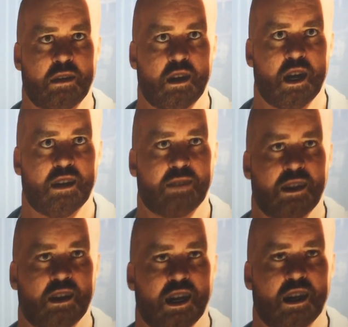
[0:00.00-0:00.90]
need to be
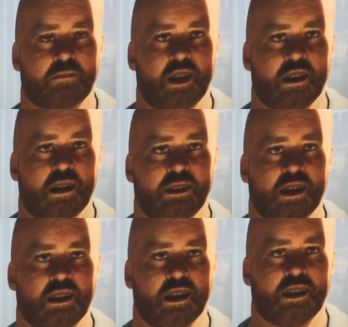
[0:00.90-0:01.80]
looking up. I've got to be
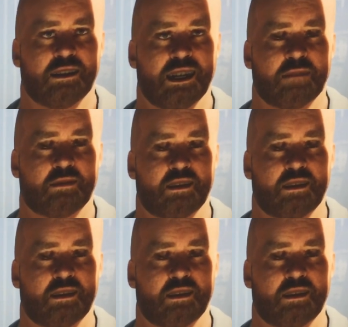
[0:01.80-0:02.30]
looking at these cameras as